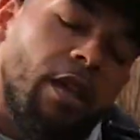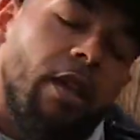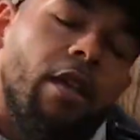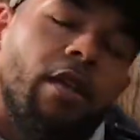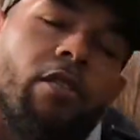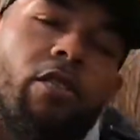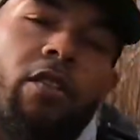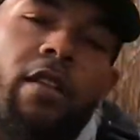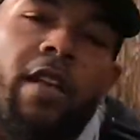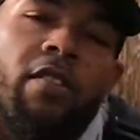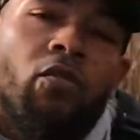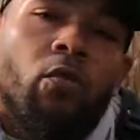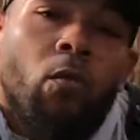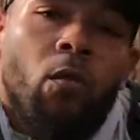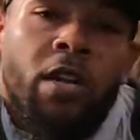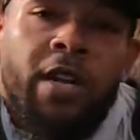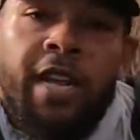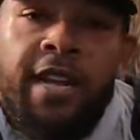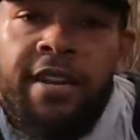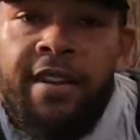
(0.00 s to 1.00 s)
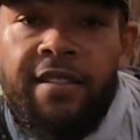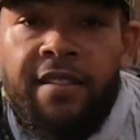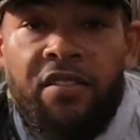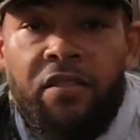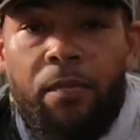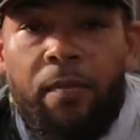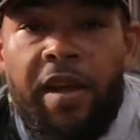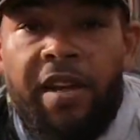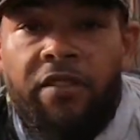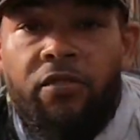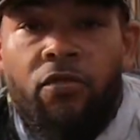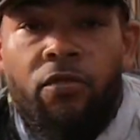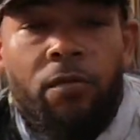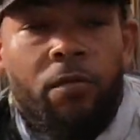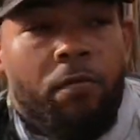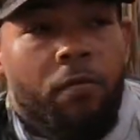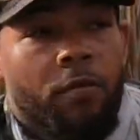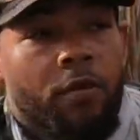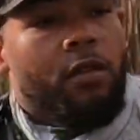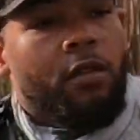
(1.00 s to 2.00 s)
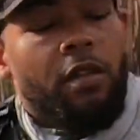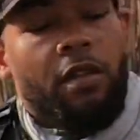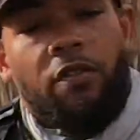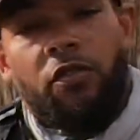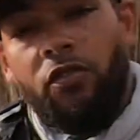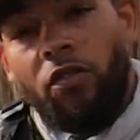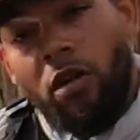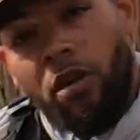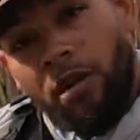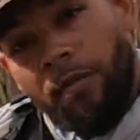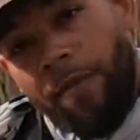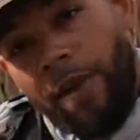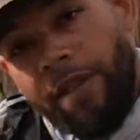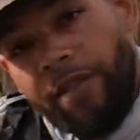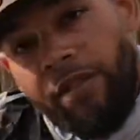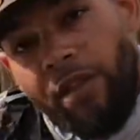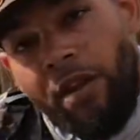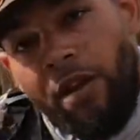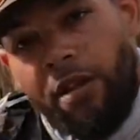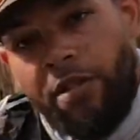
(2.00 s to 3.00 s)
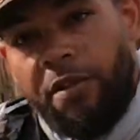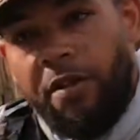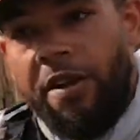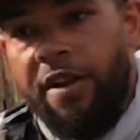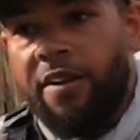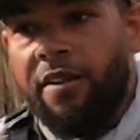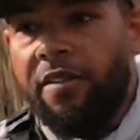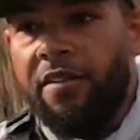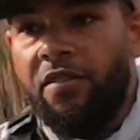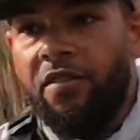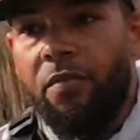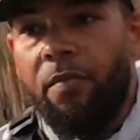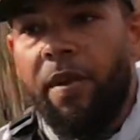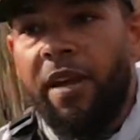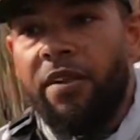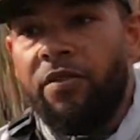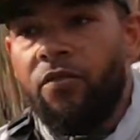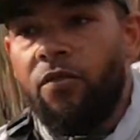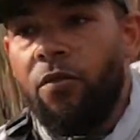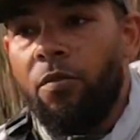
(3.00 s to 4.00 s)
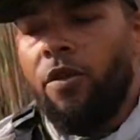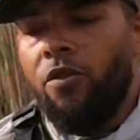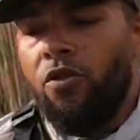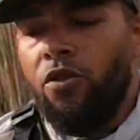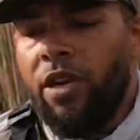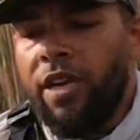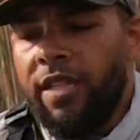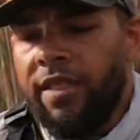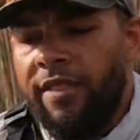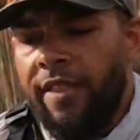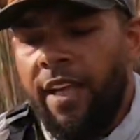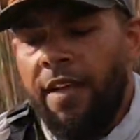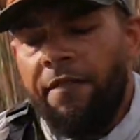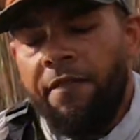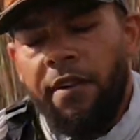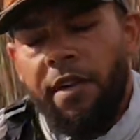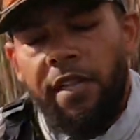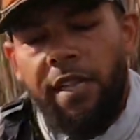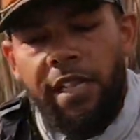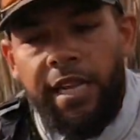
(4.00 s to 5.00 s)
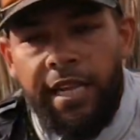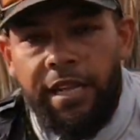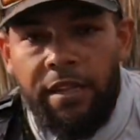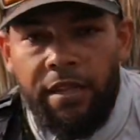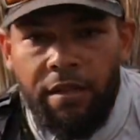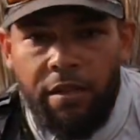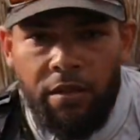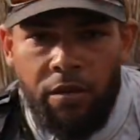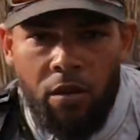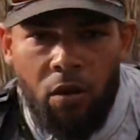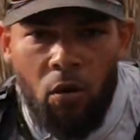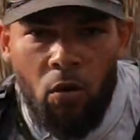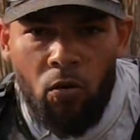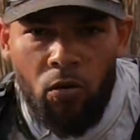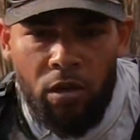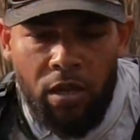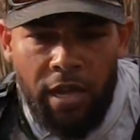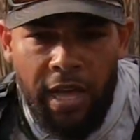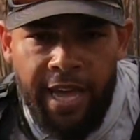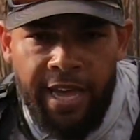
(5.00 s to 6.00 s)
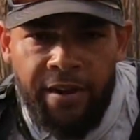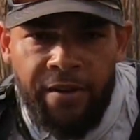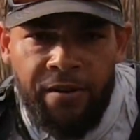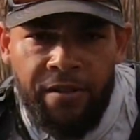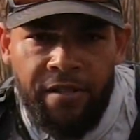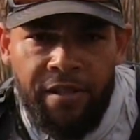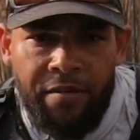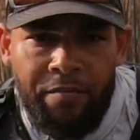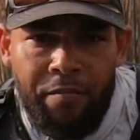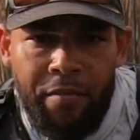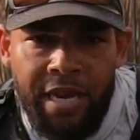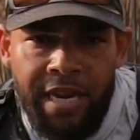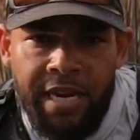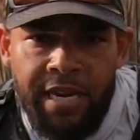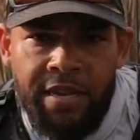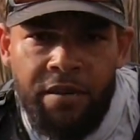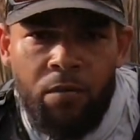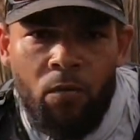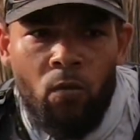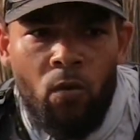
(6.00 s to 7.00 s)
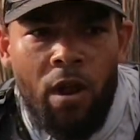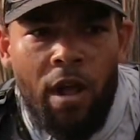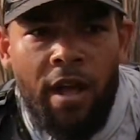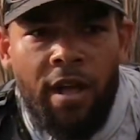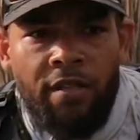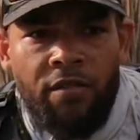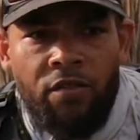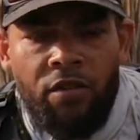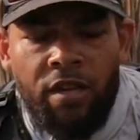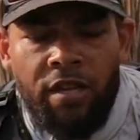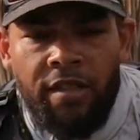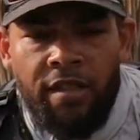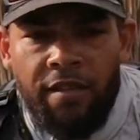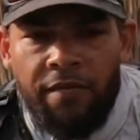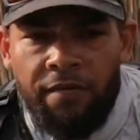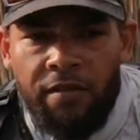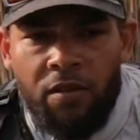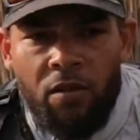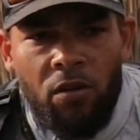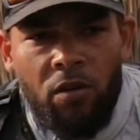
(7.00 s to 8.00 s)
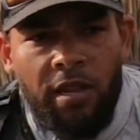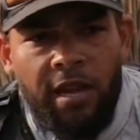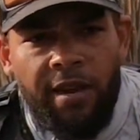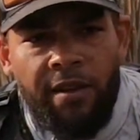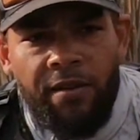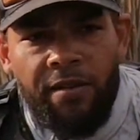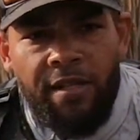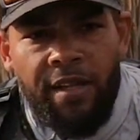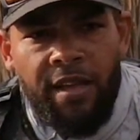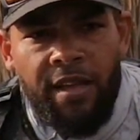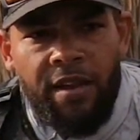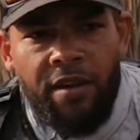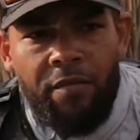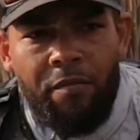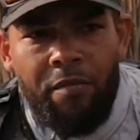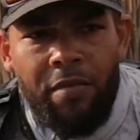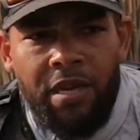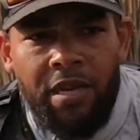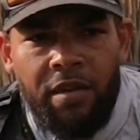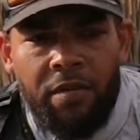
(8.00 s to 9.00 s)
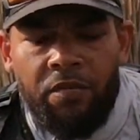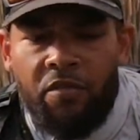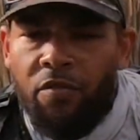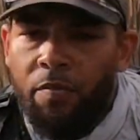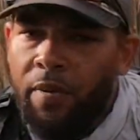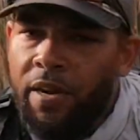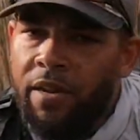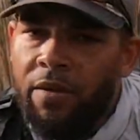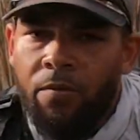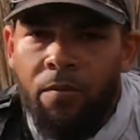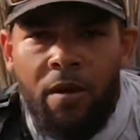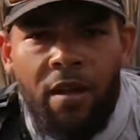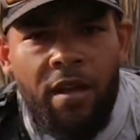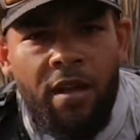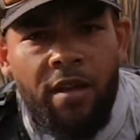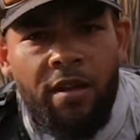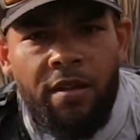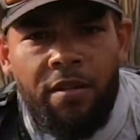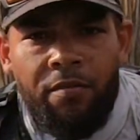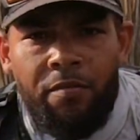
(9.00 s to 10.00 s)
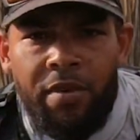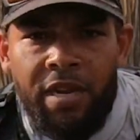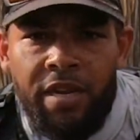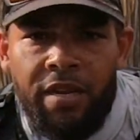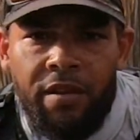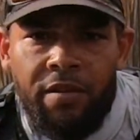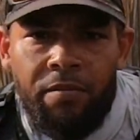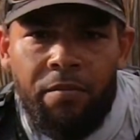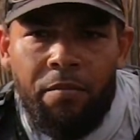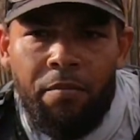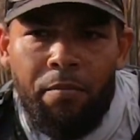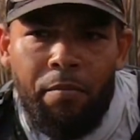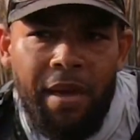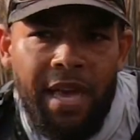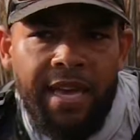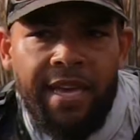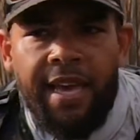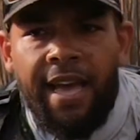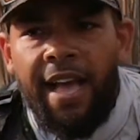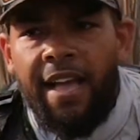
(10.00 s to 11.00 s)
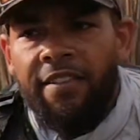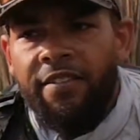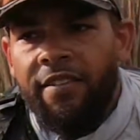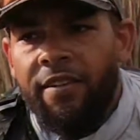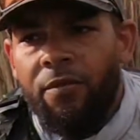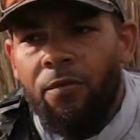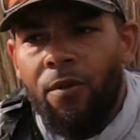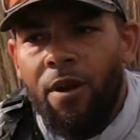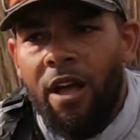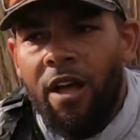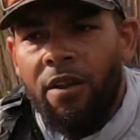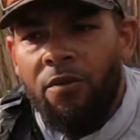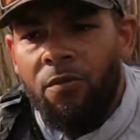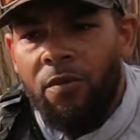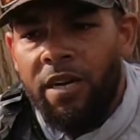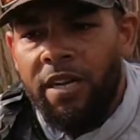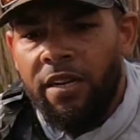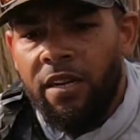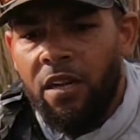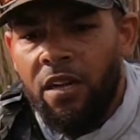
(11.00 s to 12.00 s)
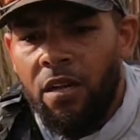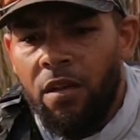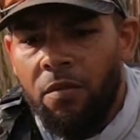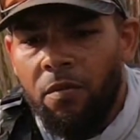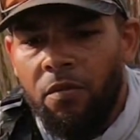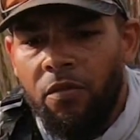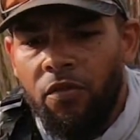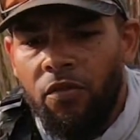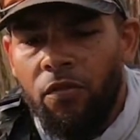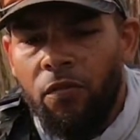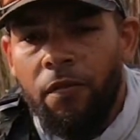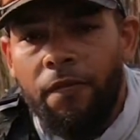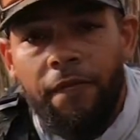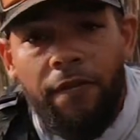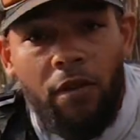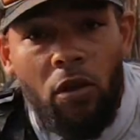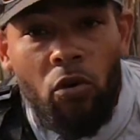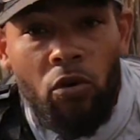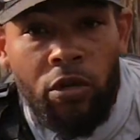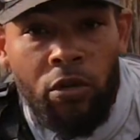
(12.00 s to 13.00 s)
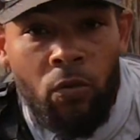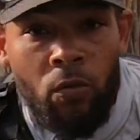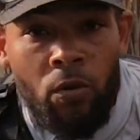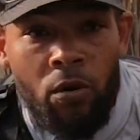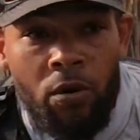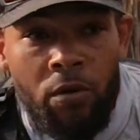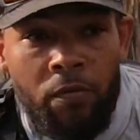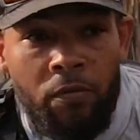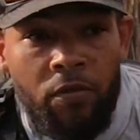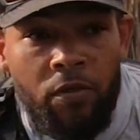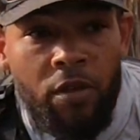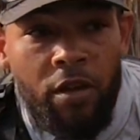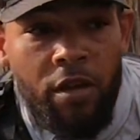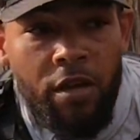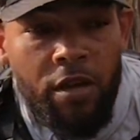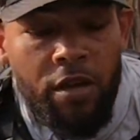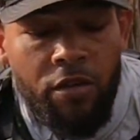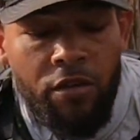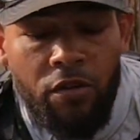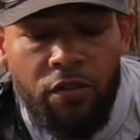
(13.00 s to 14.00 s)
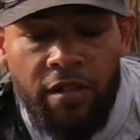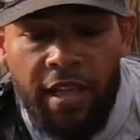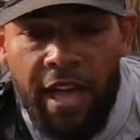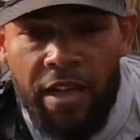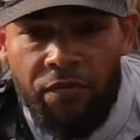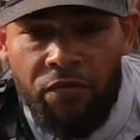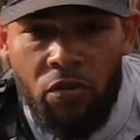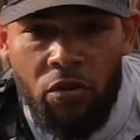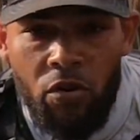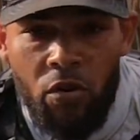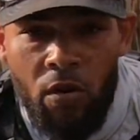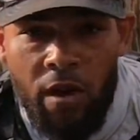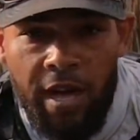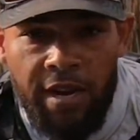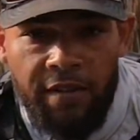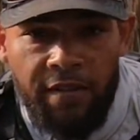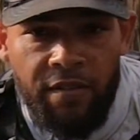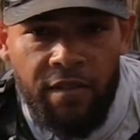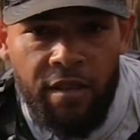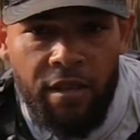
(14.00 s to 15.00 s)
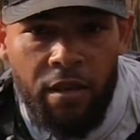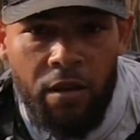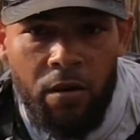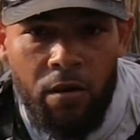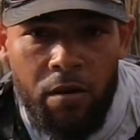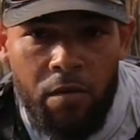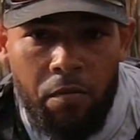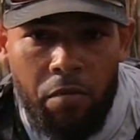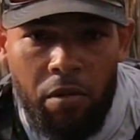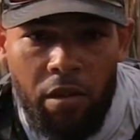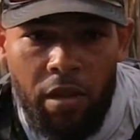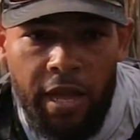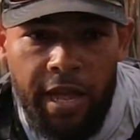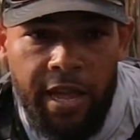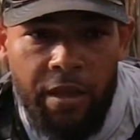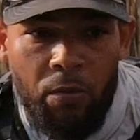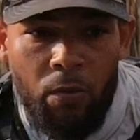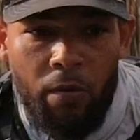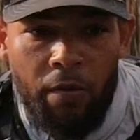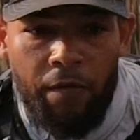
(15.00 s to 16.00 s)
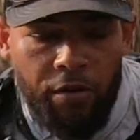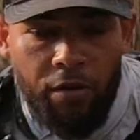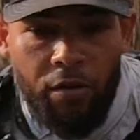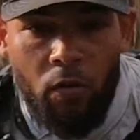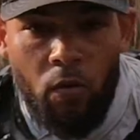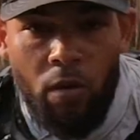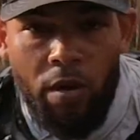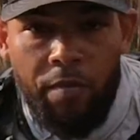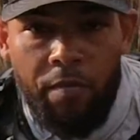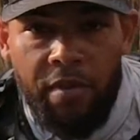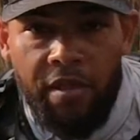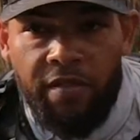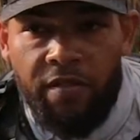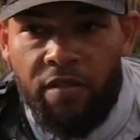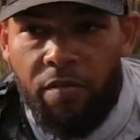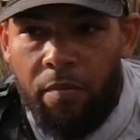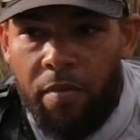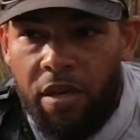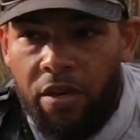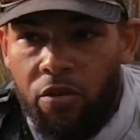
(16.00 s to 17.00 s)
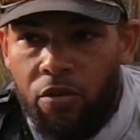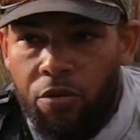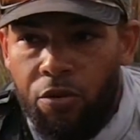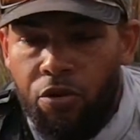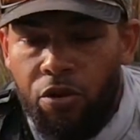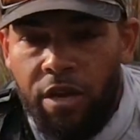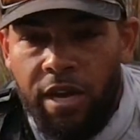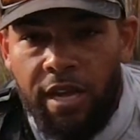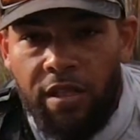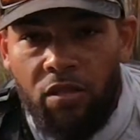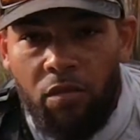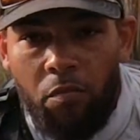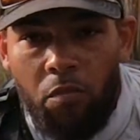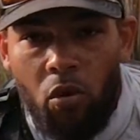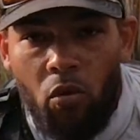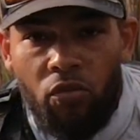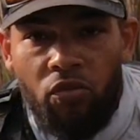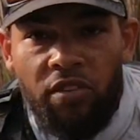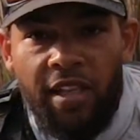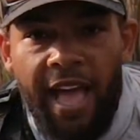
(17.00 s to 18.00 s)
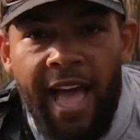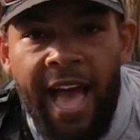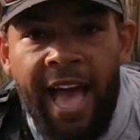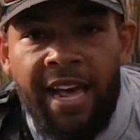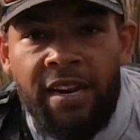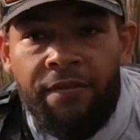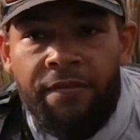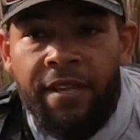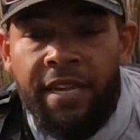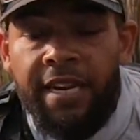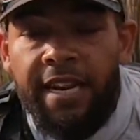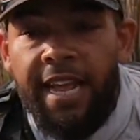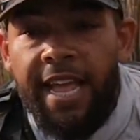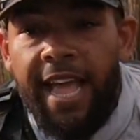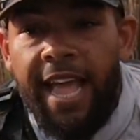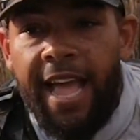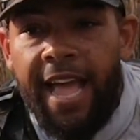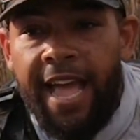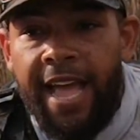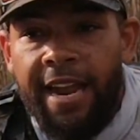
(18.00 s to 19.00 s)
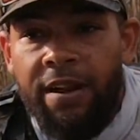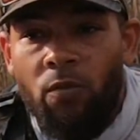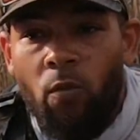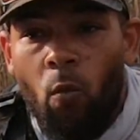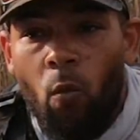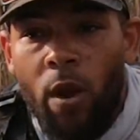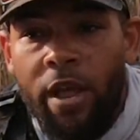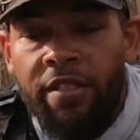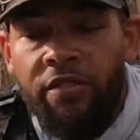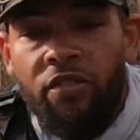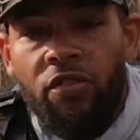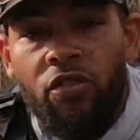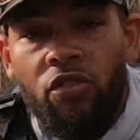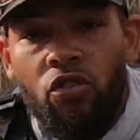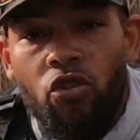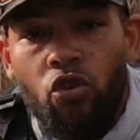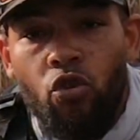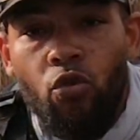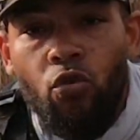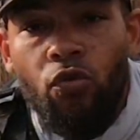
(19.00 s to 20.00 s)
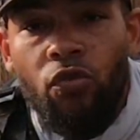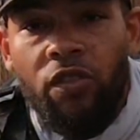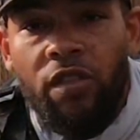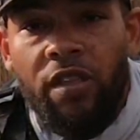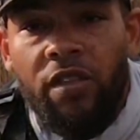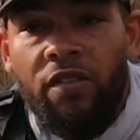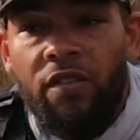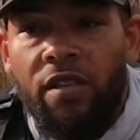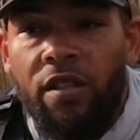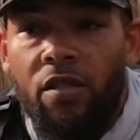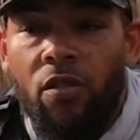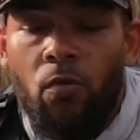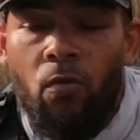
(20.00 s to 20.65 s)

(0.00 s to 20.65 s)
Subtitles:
So that's one end of the spectrum. Let's talk about the other end of the spectrum. You could definitely go lighter than medium rods. You could definitely go lighter than a medium spinning rod and medium bait casting rod when it comes to floating worms. You just have to know how to tinker and play with equipment to make sure you get the most out of it and when to use this in the